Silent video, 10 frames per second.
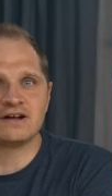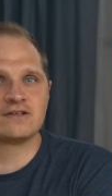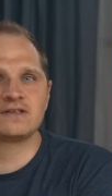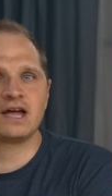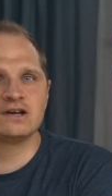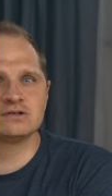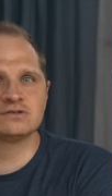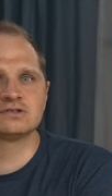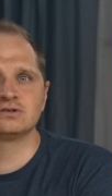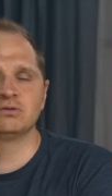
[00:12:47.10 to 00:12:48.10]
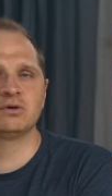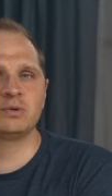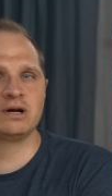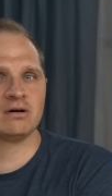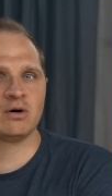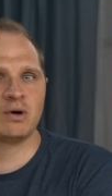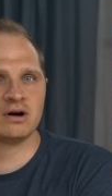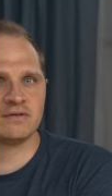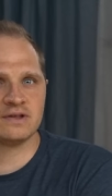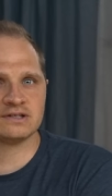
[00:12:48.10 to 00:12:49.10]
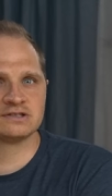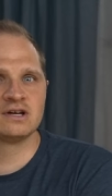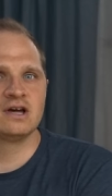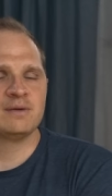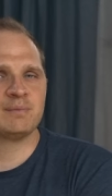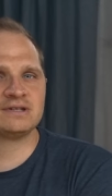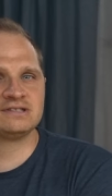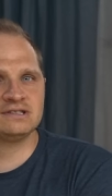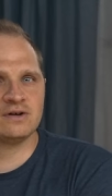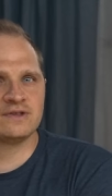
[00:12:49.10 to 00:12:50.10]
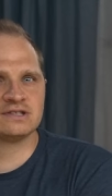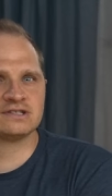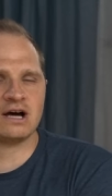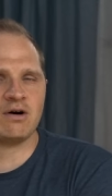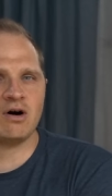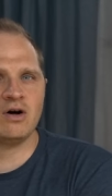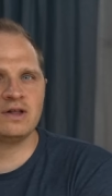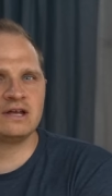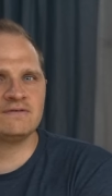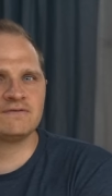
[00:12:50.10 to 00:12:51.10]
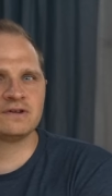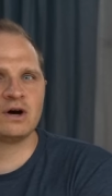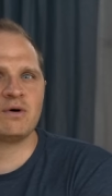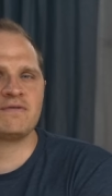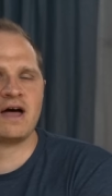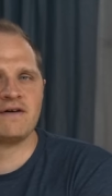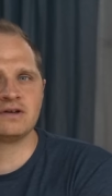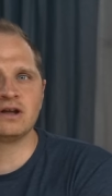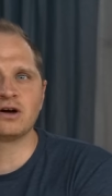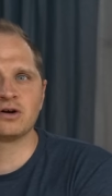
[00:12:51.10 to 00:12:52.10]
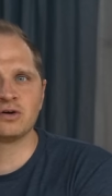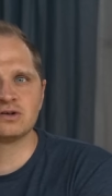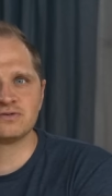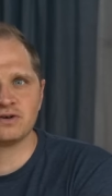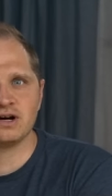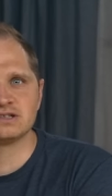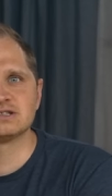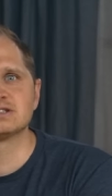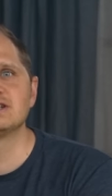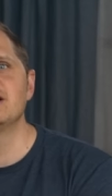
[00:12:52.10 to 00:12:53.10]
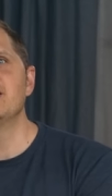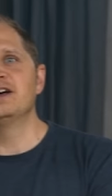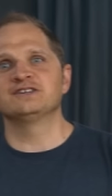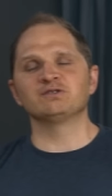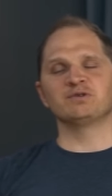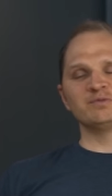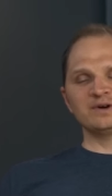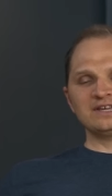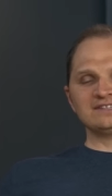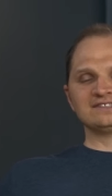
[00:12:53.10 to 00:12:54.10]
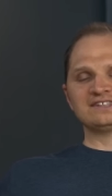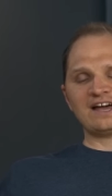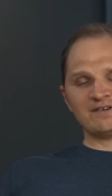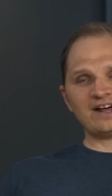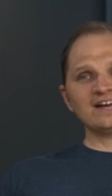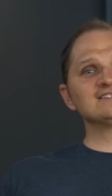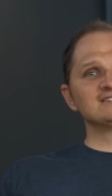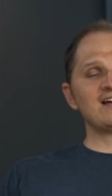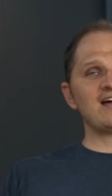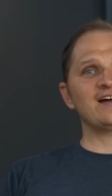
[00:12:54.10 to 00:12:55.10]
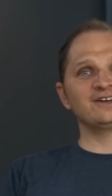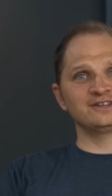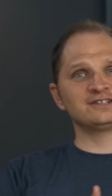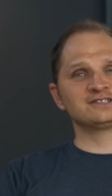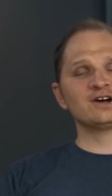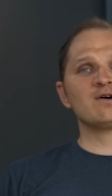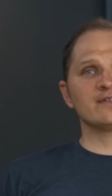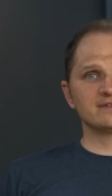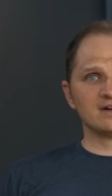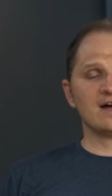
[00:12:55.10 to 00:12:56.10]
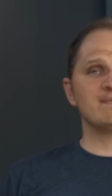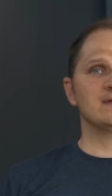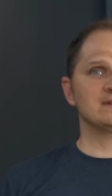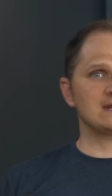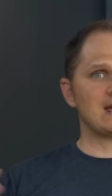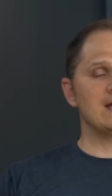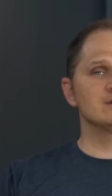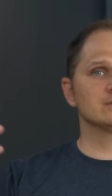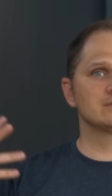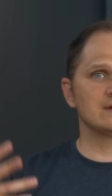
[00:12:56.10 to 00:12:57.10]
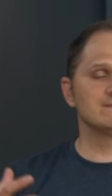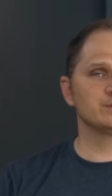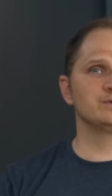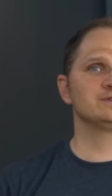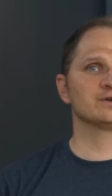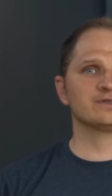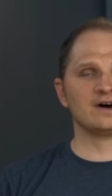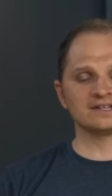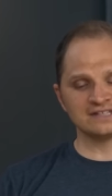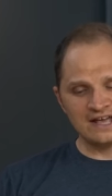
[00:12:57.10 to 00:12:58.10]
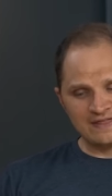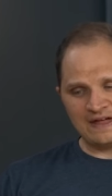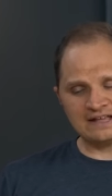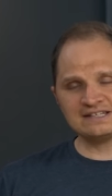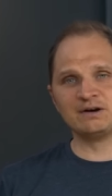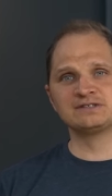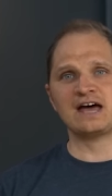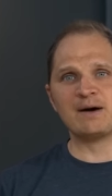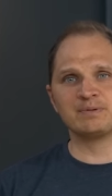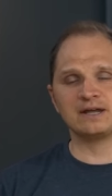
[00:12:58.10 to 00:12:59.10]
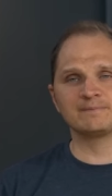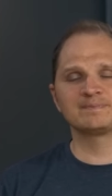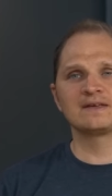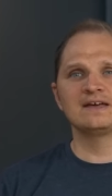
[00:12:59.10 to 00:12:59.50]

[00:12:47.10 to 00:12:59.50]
Neither the angels nor we are aware of this, but still, this is how all inflow of heaven occurs for us. So when we, say, when I say on this show all the time that that angels influence your thoughts, that's how it's happening.